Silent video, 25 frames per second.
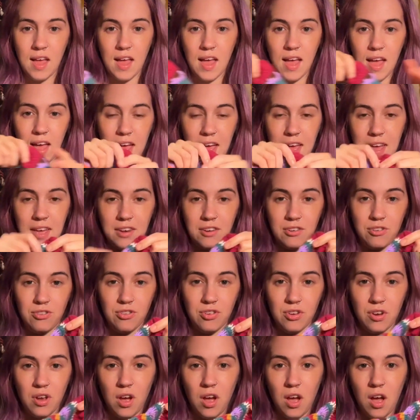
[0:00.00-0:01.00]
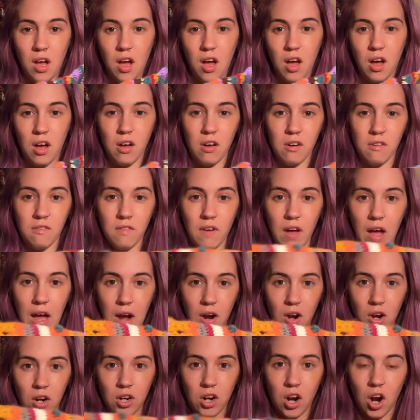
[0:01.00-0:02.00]
edge of
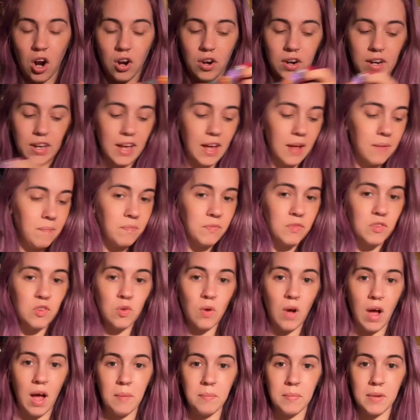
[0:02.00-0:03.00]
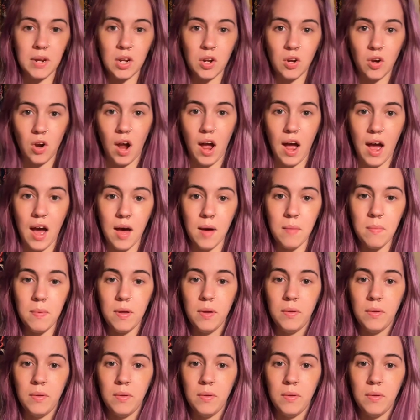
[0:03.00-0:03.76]
our cardigan. So I'm going to grab